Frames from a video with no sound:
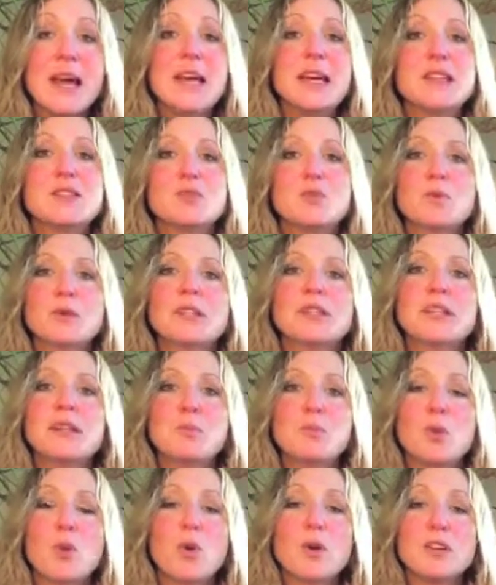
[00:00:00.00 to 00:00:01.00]
it's really
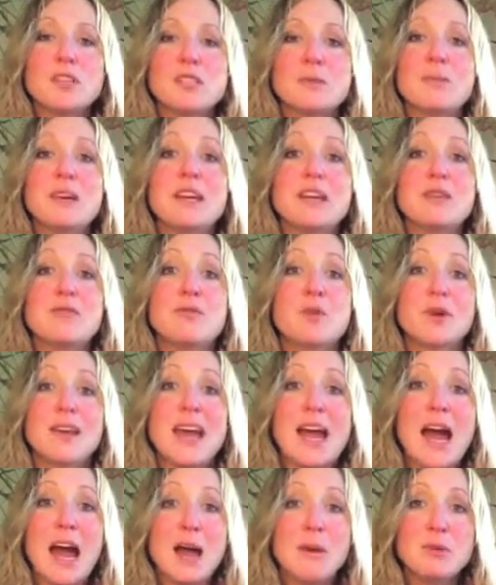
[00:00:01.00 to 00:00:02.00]
important to begin a
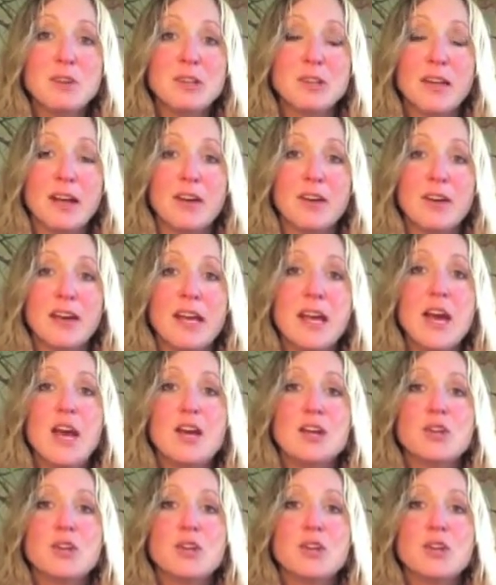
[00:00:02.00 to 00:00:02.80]
vocabulary,